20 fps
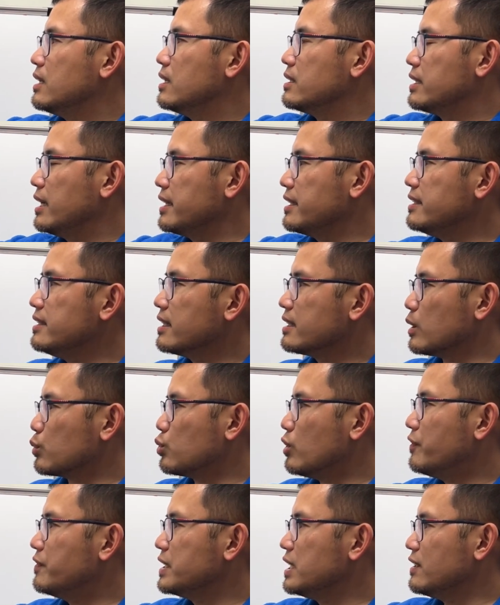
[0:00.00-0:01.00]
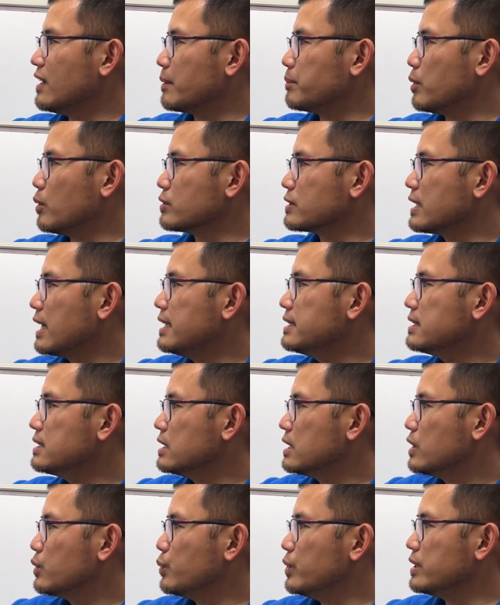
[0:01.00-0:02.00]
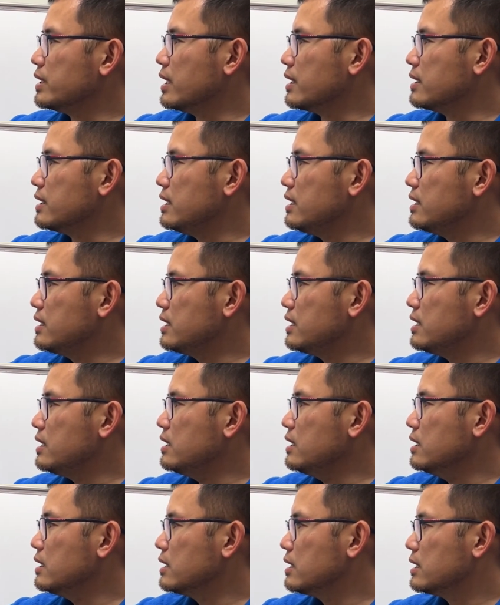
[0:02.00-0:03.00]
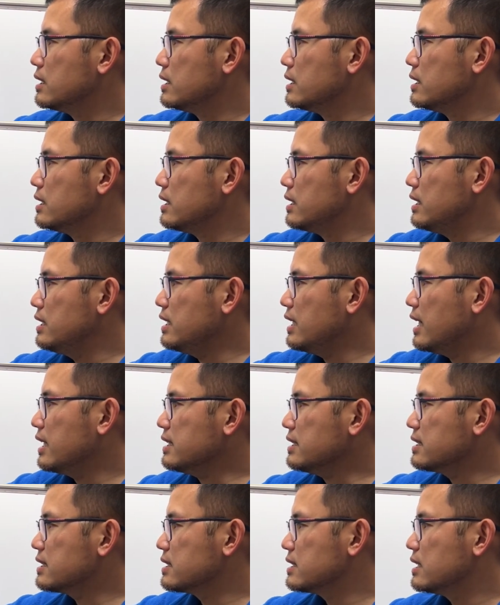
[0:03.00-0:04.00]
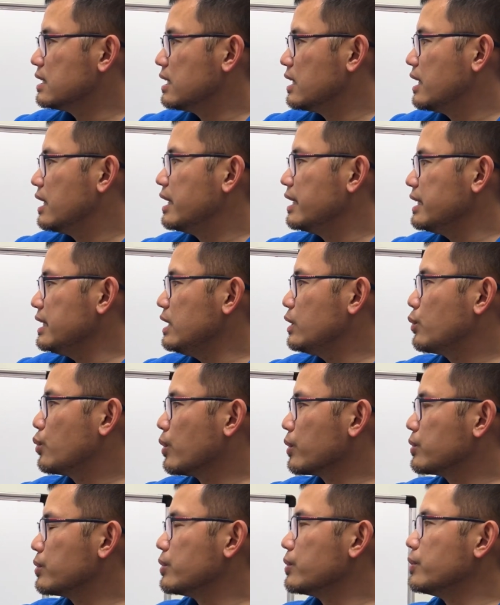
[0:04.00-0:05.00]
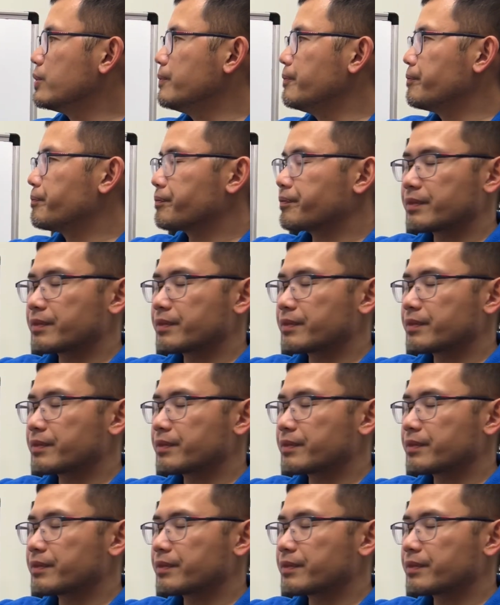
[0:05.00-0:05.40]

Taking the derivative on both sides, we get dt dx equal to